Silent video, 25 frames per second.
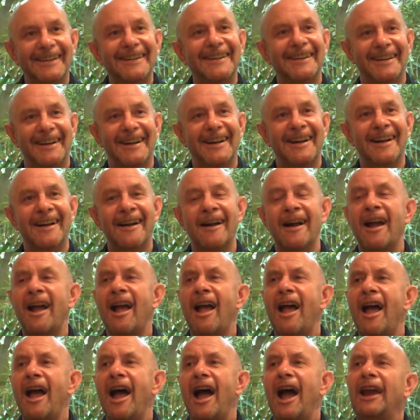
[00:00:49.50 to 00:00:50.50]
Yeah.
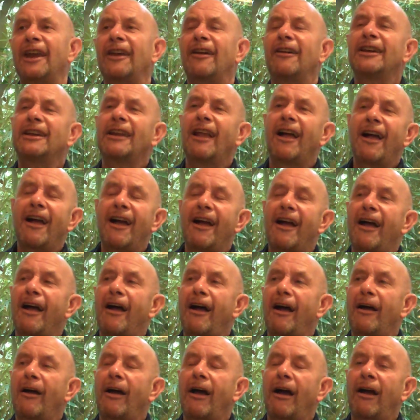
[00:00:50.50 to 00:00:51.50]
And
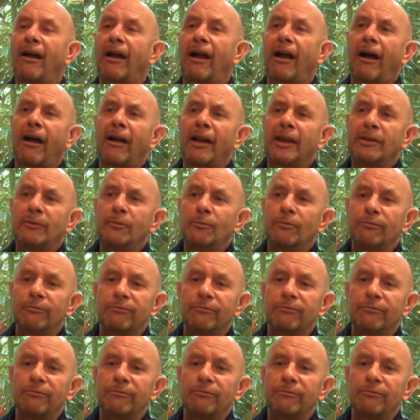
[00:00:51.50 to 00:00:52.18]
I,